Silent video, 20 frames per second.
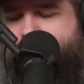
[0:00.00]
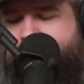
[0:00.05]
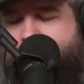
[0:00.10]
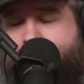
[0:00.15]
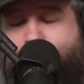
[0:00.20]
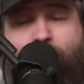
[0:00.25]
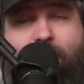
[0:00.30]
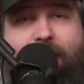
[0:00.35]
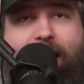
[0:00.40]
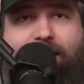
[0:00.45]

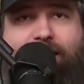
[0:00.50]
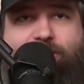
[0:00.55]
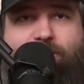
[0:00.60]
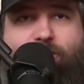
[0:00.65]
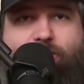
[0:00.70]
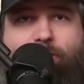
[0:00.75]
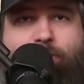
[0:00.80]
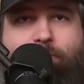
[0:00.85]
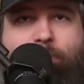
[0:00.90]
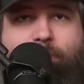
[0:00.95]
surprise a
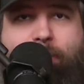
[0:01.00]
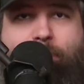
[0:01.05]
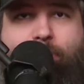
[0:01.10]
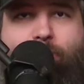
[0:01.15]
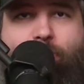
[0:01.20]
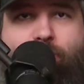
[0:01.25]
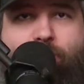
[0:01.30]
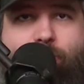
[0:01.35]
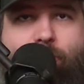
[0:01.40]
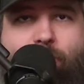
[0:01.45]
group of
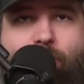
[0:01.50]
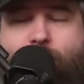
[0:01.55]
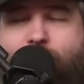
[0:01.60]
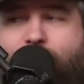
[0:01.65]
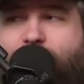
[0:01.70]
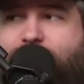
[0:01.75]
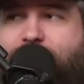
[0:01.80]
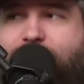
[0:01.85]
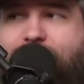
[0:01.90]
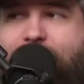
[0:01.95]
people who were going
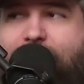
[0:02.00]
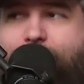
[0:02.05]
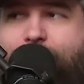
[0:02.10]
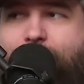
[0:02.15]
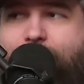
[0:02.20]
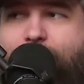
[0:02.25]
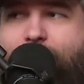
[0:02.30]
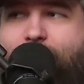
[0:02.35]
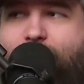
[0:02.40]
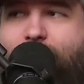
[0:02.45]
to see
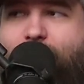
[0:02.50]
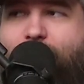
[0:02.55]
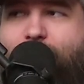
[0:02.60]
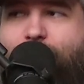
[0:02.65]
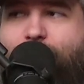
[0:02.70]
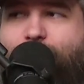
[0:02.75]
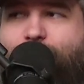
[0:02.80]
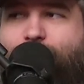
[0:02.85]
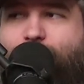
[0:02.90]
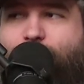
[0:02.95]
Captain America
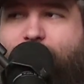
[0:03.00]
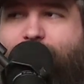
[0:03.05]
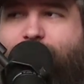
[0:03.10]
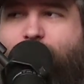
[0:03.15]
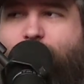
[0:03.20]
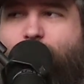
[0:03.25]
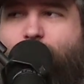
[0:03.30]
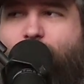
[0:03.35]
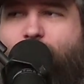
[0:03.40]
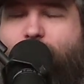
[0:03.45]
Brave
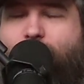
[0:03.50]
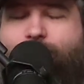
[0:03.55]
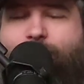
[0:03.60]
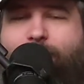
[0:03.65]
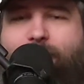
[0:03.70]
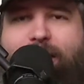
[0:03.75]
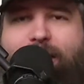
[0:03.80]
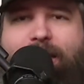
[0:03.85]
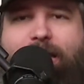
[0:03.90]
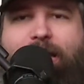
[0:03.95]
New World.
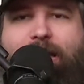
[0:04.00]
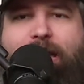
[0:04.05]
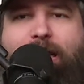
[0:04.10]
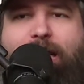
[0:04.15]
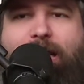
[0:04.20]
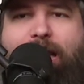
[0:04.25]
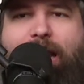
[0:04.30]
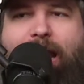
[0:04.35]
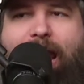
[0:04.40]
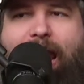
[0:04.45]

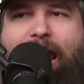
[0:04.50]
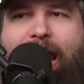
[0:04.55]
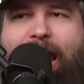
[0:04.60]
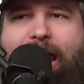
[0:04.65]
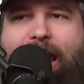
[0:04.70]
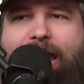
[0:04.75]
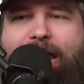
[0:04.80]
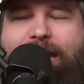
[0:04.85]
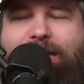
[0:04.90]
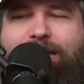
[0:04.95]

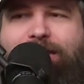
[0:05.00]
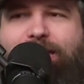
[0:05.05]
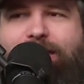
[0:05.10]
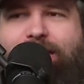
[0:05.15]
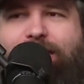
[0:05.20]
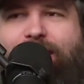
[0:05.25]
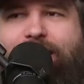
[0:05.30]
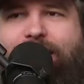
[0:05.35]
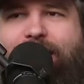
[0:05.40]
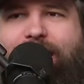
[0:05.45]
And
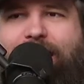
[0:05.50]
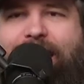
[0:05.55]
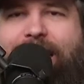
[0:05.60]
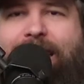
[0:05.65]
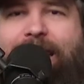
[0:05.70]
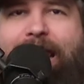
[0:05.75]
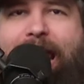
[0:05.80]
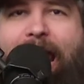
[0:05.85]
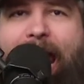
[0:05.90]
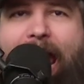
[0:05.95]

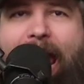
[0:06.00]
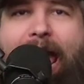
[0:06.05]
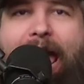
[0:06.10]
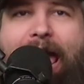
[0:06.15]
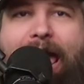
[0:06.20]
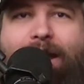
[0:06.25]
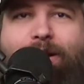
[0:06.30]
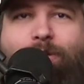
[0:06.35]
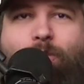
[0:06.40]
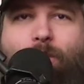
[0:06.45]
he
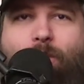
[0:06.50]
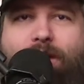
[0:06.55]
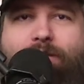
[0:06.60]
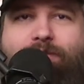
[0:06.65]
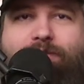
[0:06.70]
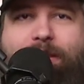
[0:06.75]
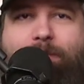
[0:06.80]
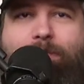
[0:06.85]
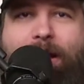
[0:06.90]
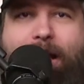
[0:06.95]
had one
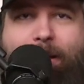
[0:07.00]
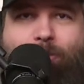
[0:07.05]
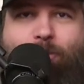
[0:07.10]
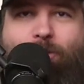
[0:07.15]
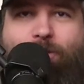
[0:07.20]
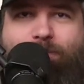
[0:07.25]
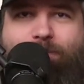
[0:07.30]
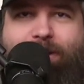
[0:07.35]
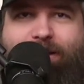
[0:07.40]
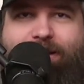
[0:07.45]
of the
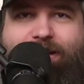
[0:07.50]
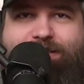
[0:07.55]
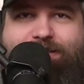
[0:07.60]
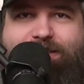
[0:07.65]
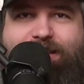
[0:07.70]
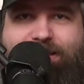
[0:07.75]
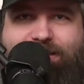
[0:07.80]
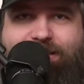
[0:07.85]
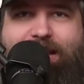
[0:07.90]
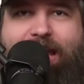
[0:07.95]
popcorn buckets
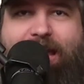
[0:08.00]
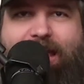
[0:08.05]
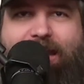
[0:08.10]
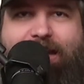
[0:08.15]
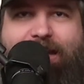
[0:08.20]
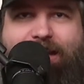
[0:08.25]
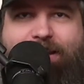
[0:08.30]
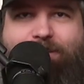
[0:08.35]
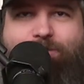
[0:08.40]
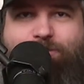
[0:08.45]
in his
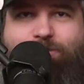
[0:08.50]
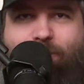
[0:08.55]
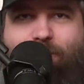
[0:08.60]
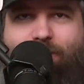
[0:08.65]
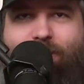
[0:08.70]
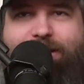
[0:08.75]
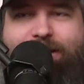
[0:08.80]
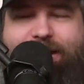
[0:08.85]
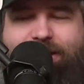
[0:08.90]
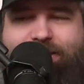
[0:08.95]
hand and he was
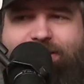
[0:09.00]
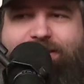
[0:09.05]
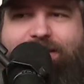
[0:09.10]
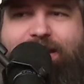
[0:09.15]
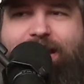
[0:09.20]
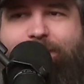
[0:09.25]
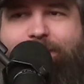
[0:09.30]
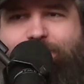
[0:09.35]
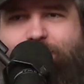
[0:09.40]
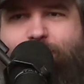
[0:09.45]
walking down the
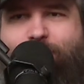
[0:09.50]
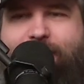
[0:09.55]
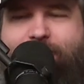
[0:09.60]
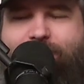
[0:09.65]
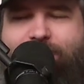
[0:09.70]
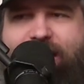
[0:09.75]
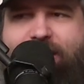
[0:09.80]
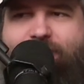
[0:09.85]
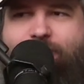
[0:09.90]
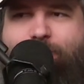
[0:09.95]
steps and
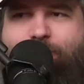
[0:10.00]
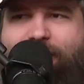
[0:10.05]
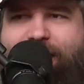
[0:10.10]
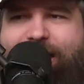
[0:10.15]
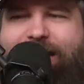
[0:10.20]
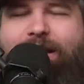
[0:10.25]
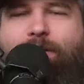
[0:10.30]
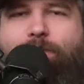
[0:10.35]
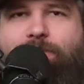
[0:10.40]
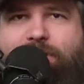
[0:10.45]
waving to
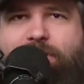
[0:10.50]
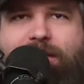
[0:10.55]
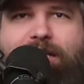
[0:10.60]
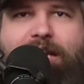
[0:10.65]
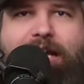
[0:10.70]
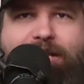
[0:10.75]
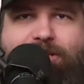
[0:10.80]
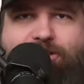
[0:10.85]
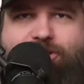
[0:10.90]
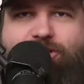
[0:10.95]
everybody. And it was a
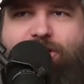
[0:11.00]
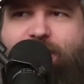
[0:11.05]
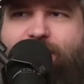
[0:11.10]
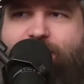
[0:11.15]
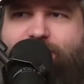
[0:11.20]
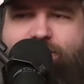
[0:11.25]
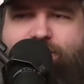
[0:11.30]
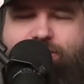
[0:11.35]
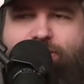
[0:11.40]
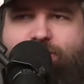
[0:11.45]
nice
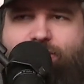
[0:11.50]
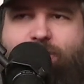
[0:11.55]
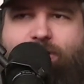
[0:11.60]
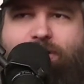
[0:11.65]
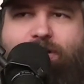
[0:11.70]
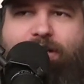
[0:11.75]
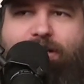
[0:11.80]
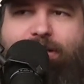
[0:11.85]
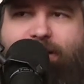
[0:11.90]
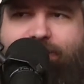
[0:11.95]

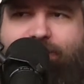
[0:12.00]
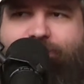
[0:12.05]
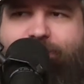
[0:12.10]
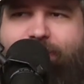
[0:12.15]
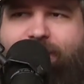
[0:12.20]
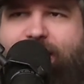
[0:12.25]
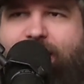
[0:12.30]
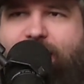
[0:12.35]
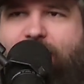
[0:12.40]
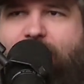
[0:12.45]
gesture. And
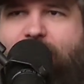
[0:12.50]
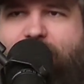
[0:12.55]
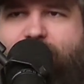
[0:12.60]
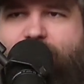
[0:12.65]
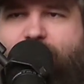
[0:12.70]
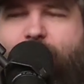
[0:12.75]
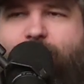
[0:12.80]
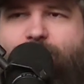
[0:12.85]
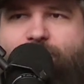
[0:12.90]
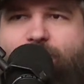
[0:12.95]

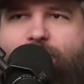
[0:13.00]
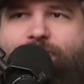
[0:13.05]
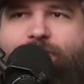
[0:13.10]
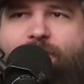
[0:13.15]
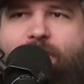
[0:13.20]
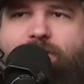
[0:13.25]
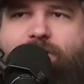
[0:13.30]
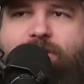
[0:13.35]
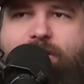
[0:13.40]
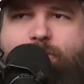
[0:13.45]
the
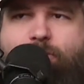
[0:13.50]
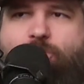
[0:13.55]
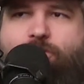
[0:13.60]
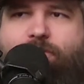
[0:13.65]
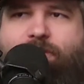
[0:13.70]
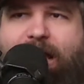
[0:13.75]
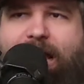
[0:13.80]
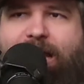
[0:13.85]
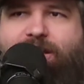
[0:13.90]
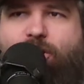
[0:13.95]
faults of the
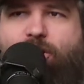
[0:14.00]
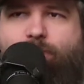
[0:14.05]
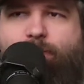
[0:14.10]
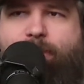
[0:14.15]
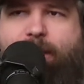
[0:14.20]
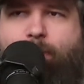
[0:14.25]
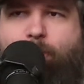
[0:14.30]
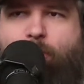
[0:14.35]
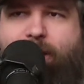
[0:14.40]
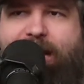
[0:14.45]
movie, I don't
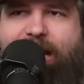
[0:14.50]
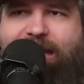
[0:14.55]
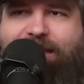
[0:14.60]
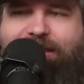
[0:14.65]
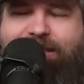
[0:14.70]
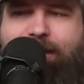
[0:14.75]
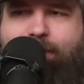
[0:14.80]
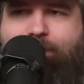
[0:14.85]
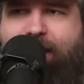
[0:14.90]
blame on Anthony